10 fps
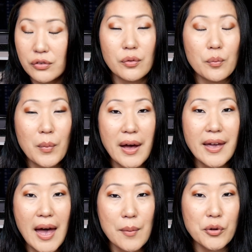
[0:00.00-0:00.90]
use
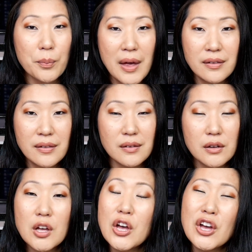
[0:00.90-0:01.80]
my Apple
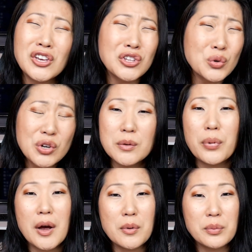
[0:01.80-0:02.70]
Pencil. You could
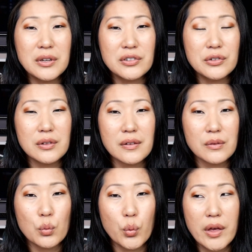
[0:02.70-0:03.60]
probably do
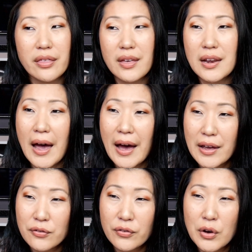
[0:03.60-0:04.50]
this with an
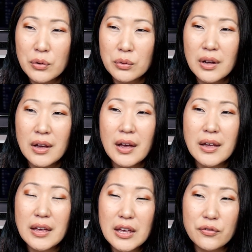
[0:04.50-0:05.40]
iPhone
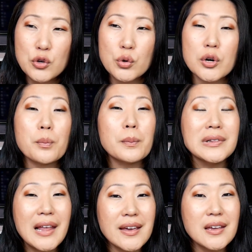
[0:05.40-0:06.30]
if you were
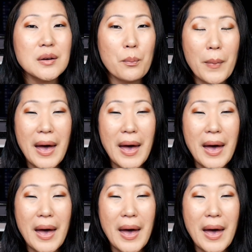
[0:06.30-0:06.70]
playing